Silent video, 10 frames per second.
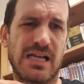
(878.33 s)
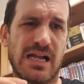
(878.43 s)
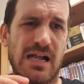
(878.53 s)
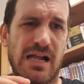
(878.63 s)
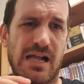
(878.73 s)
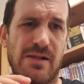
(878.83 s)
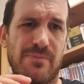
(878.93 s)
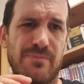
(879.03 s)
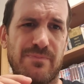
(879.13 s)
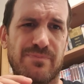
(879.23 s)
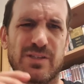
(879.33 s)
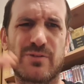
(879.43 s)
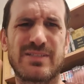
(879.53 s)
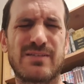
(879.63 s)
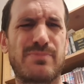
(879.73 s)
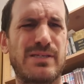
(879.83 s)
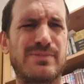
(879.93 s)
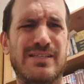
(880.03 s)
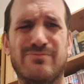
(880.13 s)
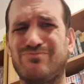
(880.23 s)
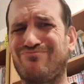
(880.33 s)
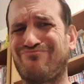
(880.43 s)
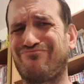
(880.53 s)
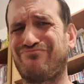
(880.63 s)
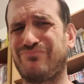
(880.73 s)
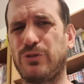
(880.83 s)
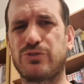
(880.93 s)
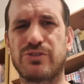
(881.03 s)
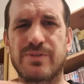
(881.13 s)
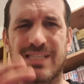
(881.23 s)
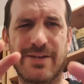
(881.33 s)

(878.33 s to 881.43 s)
Um, don't know why I said peeps there. i choice the words?